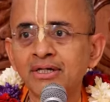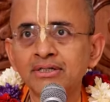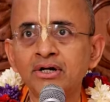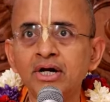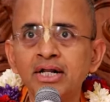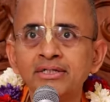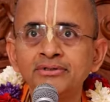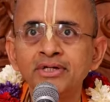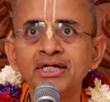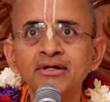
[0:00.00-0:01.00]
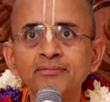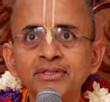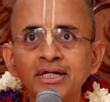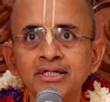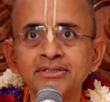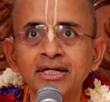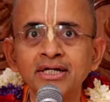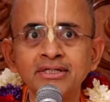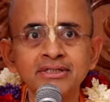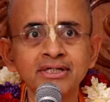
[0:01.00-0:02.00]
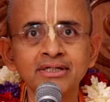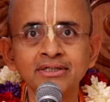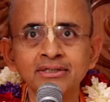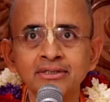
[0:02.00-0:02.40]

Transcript: uh, God and you end up with understanding the